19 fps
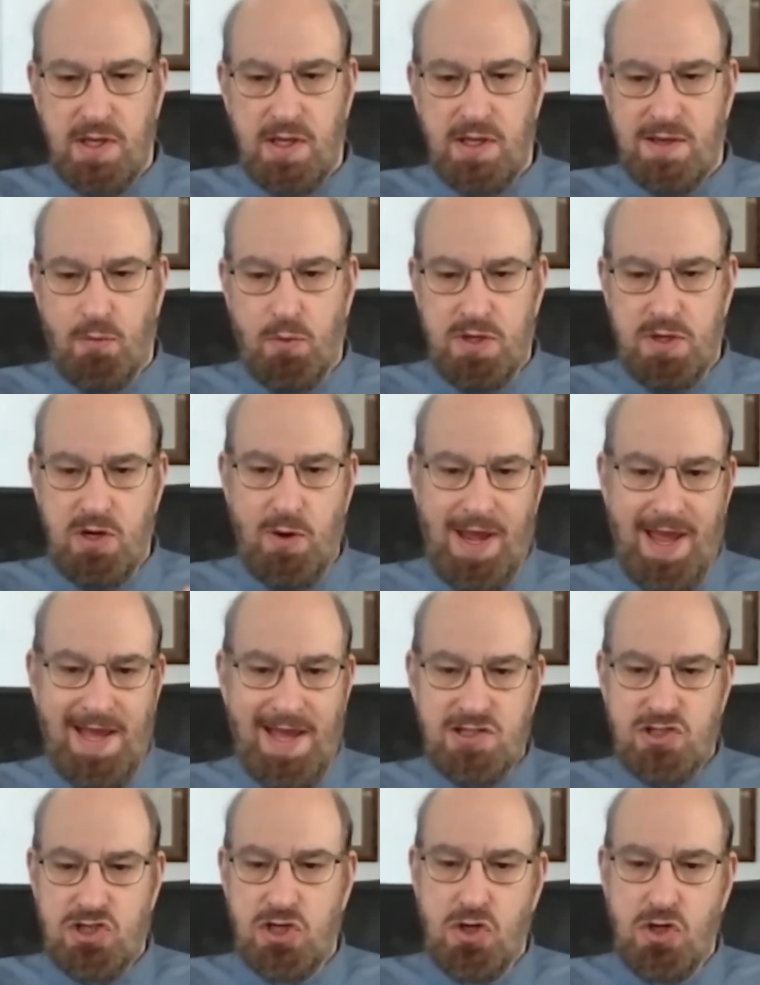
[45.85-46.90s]
that when you
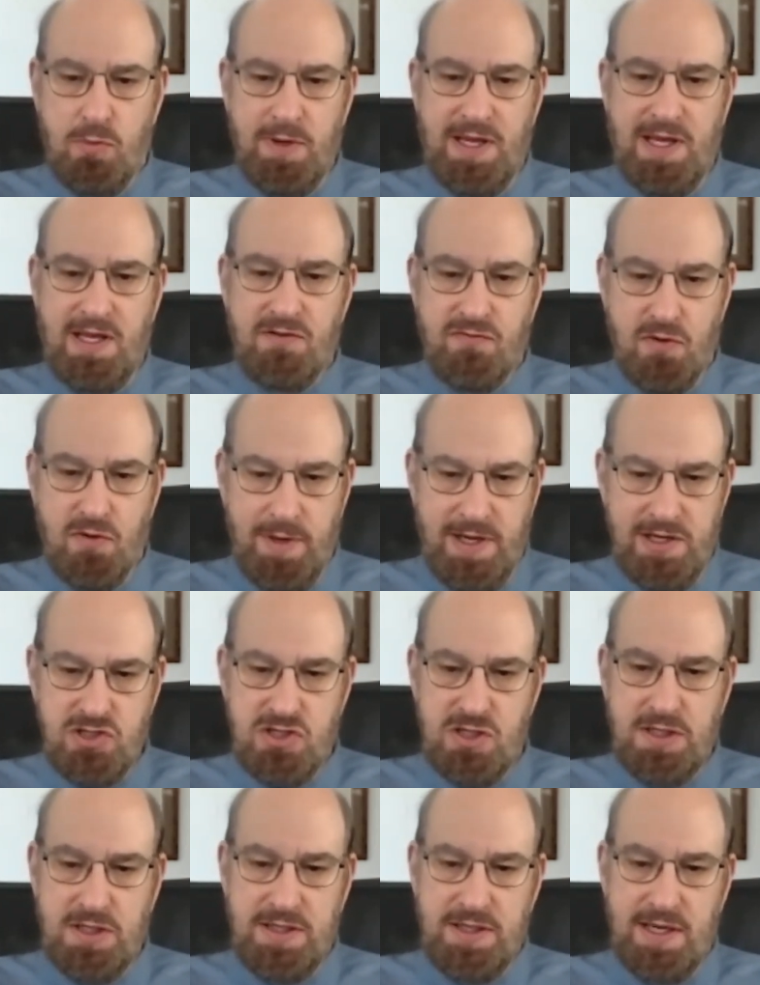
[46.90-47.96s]
add genomic
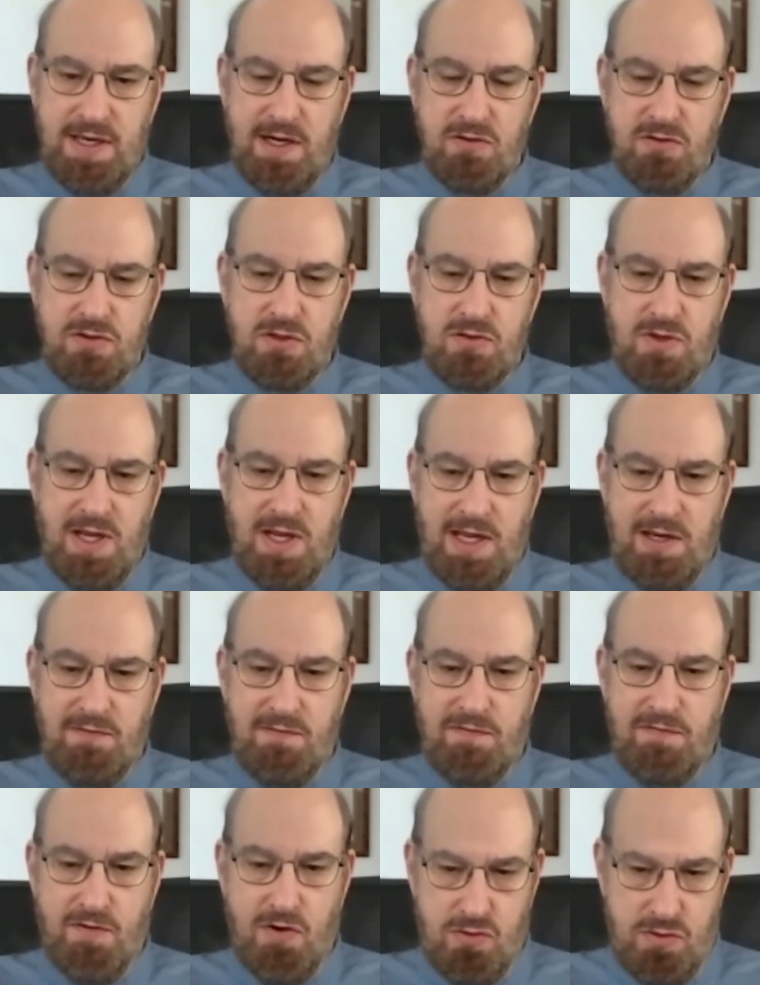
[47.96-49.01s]
information in there, you can
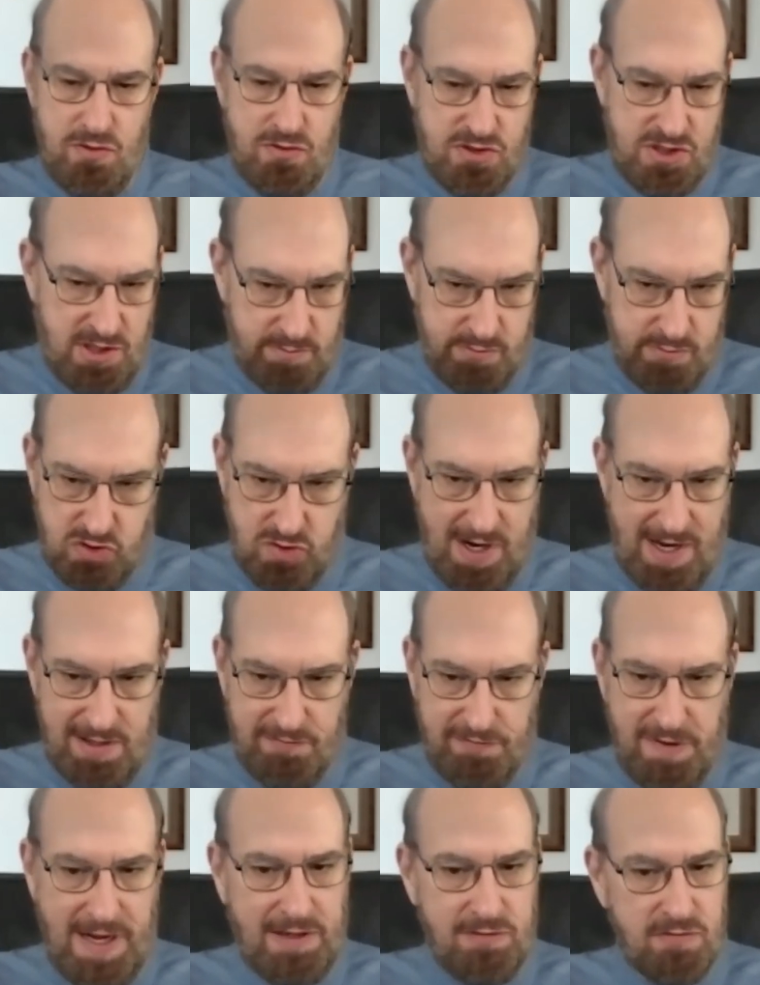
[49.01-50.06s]
further
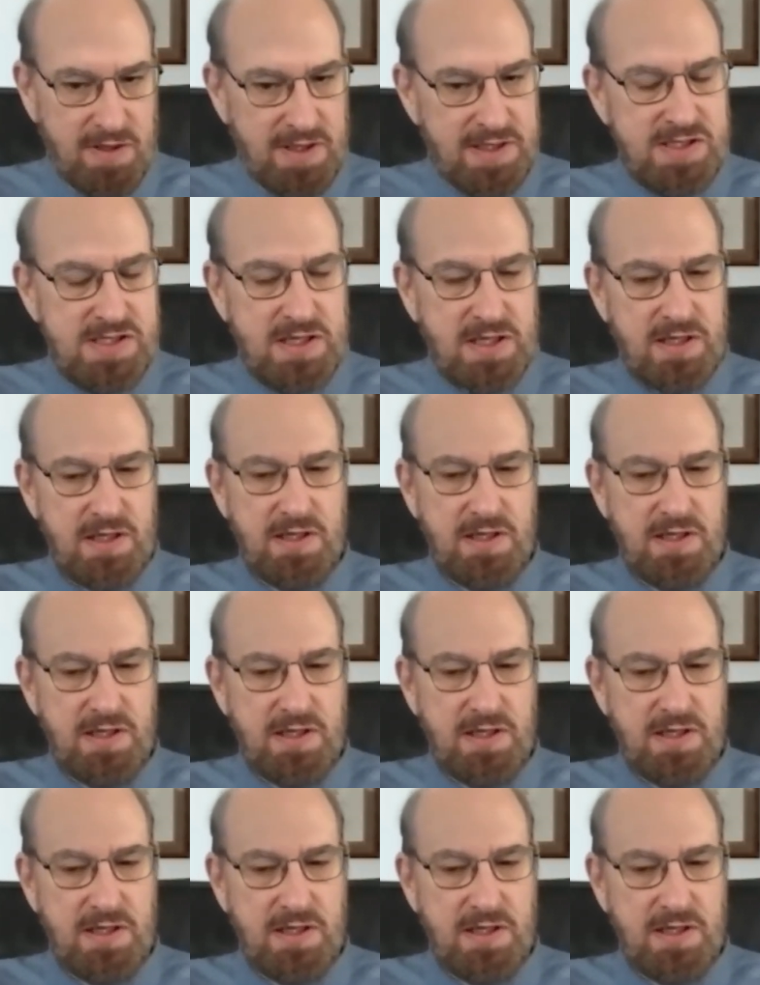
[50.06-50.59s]
substratify risk.